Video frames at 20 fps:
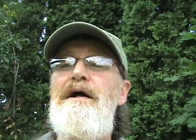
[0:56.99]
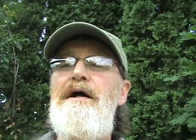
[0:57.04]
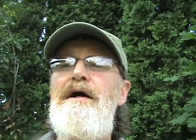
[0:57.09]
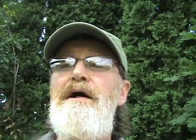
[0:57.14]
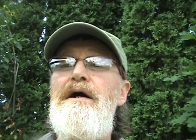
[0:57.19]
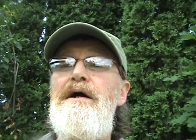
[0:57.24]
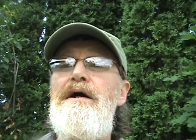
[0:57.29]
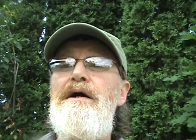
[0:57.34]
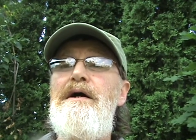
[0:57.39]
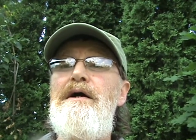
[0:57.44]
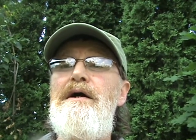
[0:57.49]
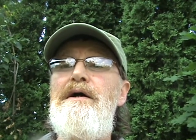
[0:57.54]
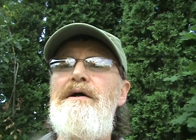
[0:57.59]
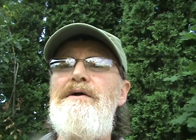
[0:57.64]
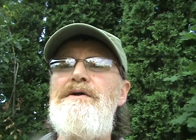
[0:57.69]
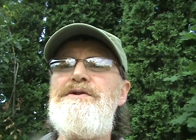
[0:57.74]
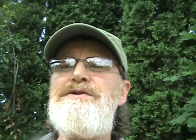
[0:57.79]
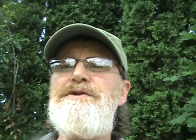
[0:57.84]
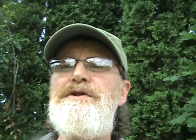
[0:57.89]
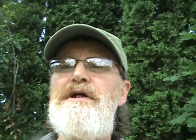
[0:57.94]
a
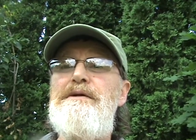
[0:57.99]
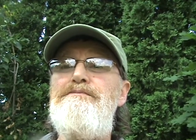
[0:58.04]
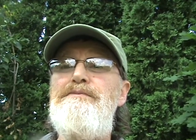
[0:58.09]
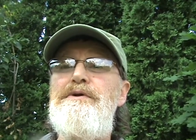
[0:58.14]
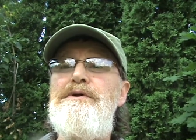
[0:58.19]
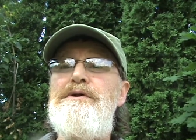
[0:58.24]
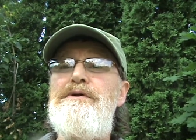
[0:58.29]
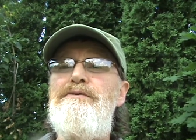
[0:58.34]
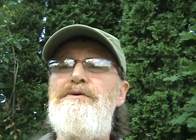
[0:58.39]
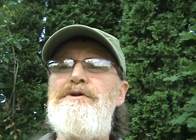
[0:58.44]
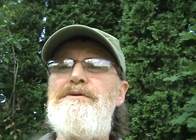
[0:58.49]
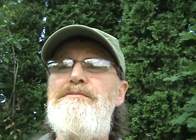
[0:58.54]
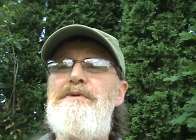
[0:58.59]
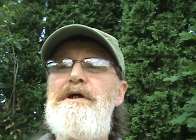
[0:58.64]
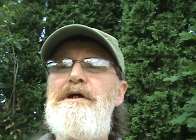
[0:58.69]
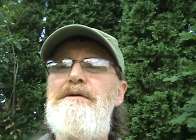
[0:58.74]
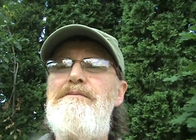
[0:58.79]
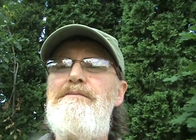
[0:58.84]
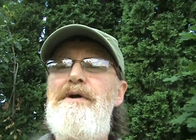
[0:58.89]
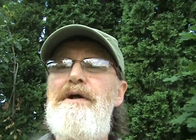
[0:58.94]
statement that was
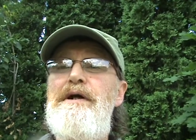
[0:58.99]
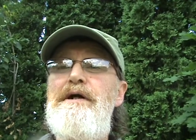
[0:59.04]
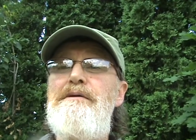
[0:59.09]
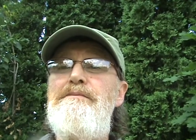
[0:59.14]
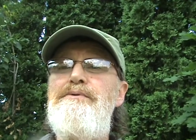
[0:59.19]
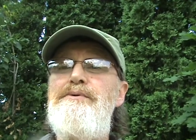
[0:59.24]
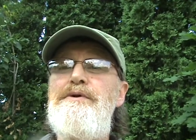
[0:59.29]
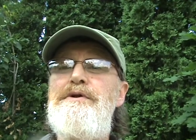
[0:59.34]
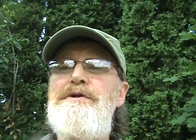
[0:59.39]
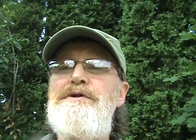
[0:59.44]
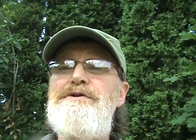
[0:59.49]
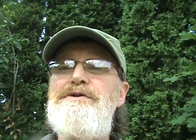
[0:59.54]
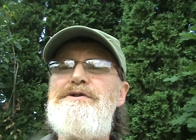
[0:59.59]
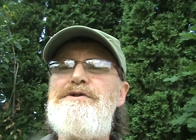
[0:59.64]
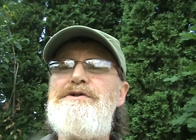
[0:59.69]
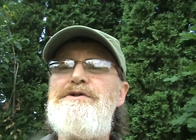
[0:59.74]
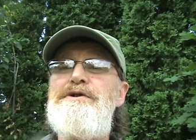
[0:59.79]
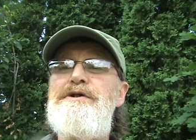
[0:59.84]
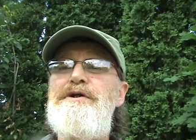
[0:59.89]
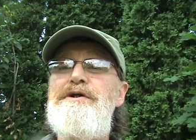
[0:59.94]
made by a
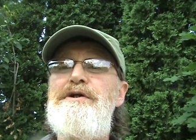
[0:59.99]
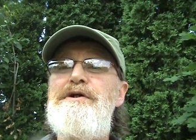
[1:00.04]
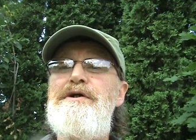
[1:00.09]
priest,